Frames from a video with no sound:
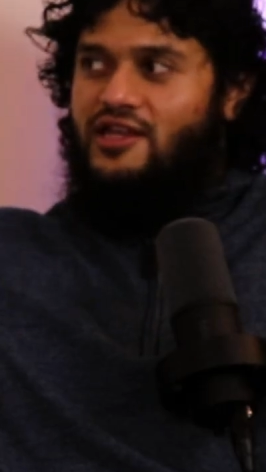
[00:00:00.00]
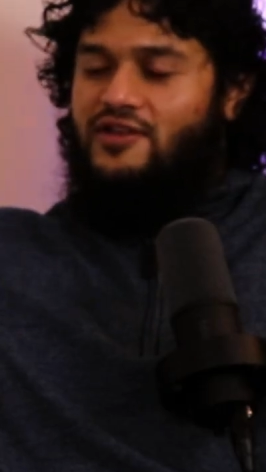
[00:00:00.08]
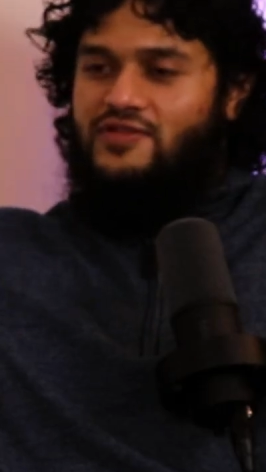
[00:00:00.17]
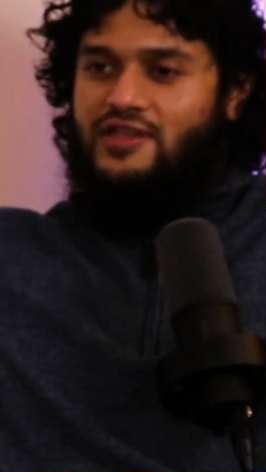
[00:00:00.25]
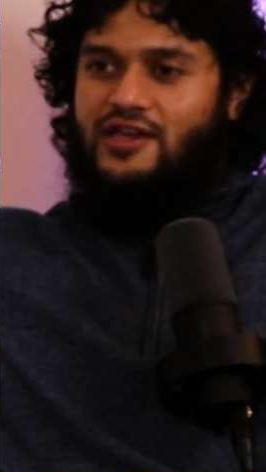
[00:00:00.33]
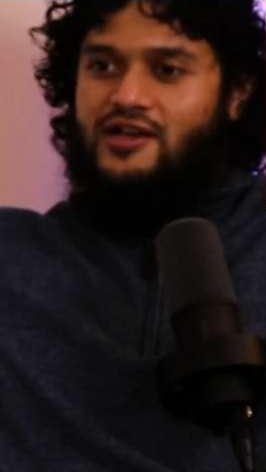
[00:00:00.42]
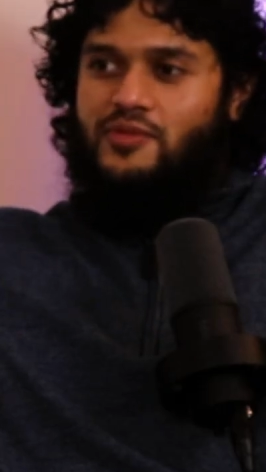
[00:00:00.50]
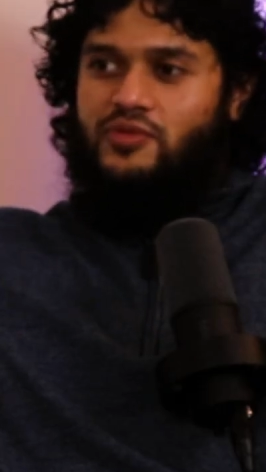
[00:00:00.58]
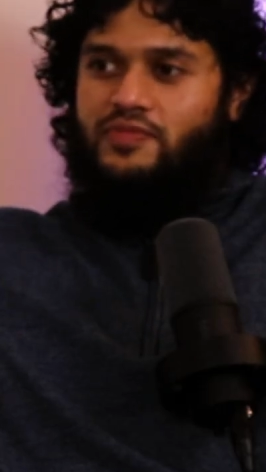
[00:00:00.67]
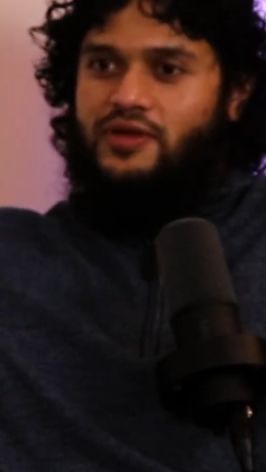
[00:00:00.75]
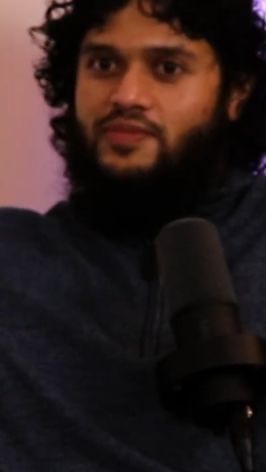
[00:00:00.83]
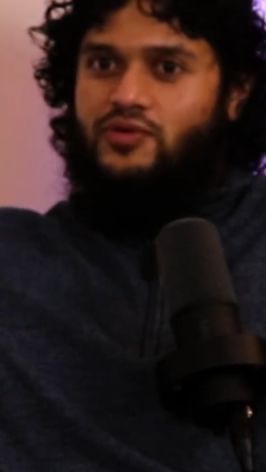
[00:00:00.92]
and it was like a
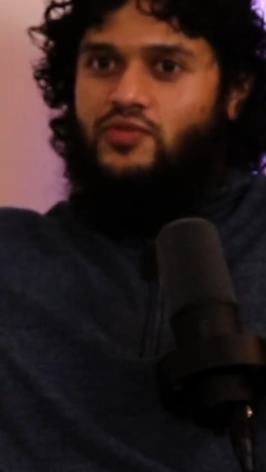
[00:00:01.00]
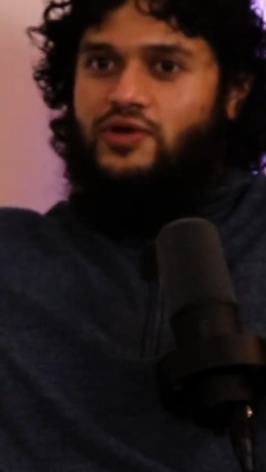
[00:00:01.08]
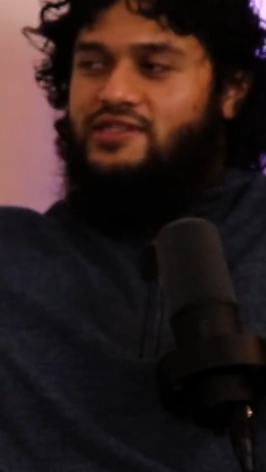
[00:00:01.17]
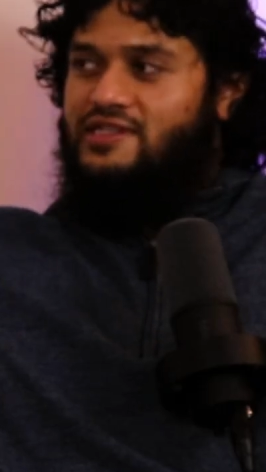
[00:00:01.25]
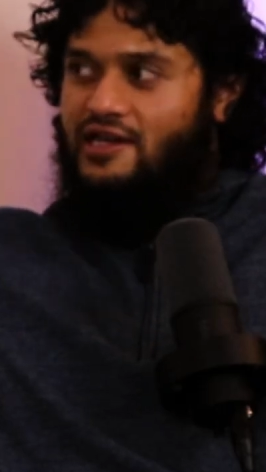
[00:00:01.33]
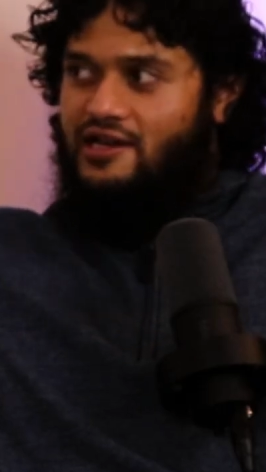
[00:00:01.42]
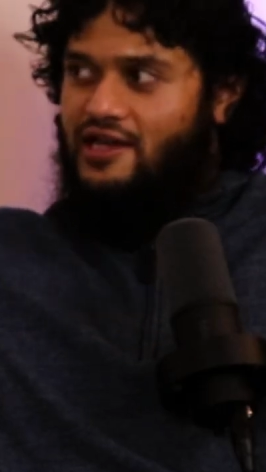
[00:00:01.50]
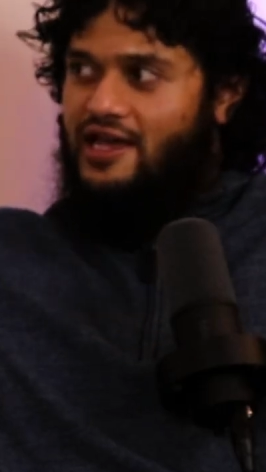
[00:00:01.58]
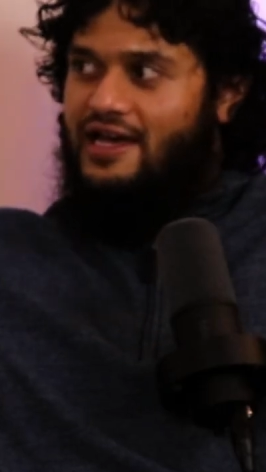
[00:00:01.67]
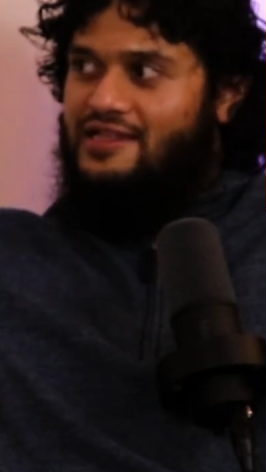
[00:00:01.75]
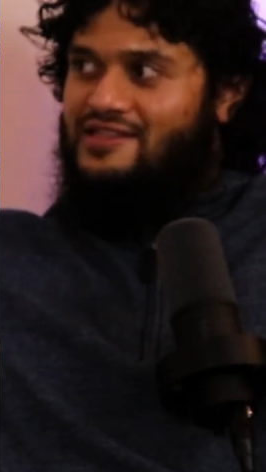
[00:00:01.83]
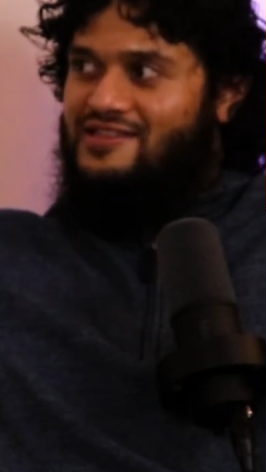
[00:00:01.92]
couple people with Santa
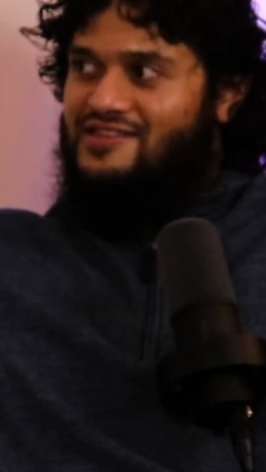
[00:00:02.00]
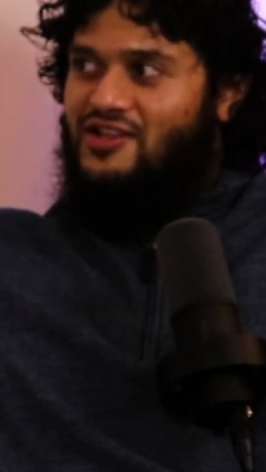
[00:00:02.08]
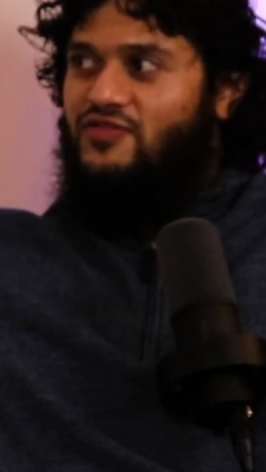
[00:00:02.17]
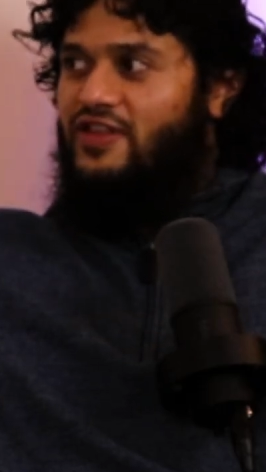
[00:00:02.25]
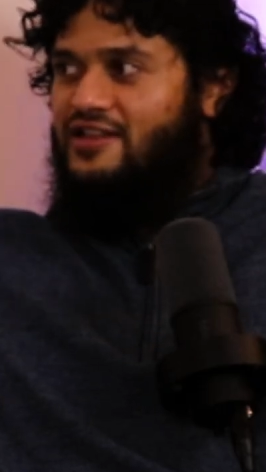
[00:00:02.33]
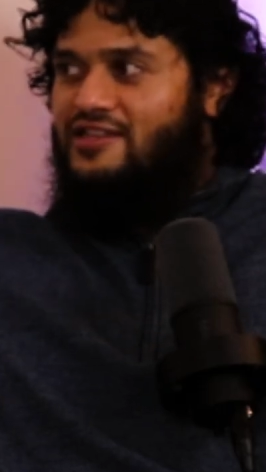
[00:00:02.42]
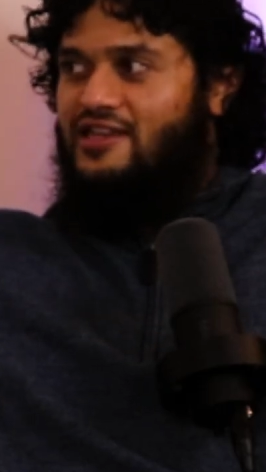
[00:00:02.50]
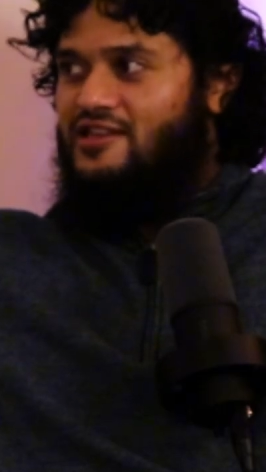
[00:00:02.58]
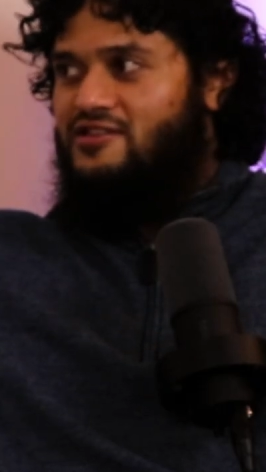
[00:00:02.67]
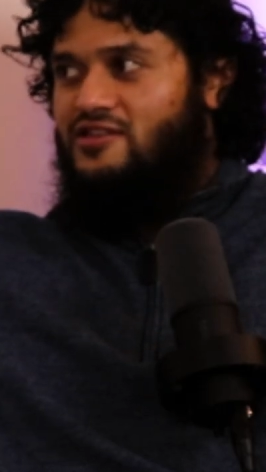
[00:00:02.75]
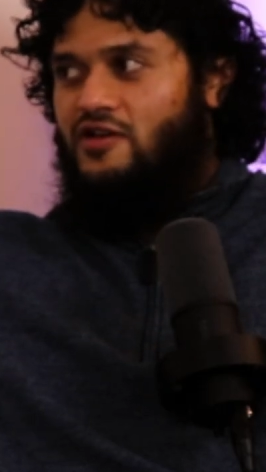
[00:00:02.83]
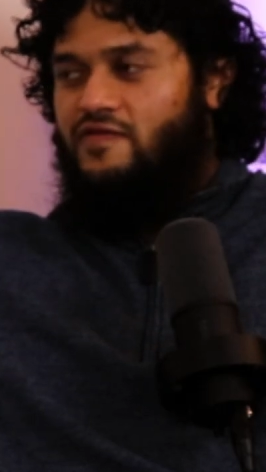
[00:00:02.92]
hats and stuff, like
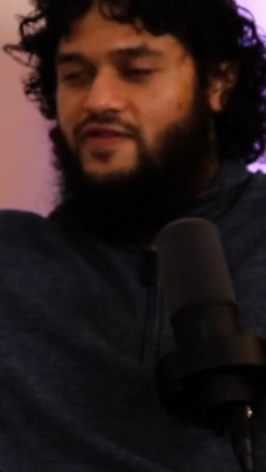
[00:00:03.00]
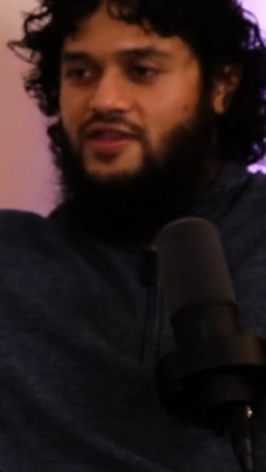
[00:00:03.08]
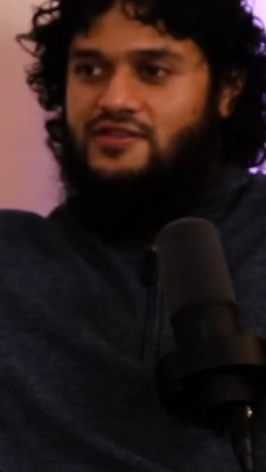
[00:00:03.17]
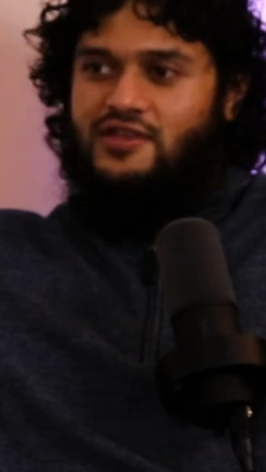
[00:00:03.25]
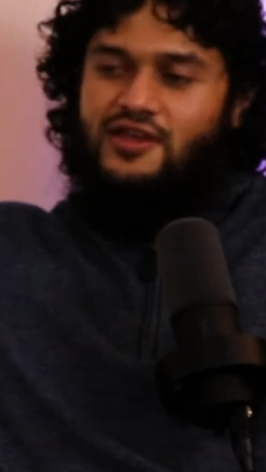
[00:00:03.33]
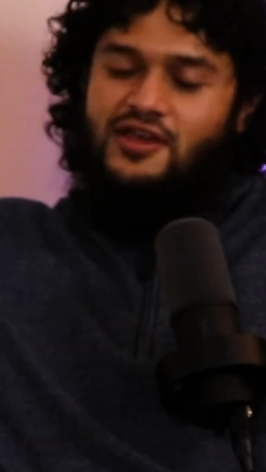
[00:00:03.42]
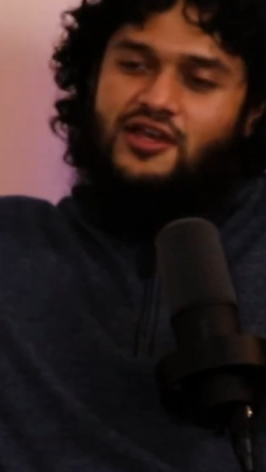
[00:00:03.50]
taking selfies.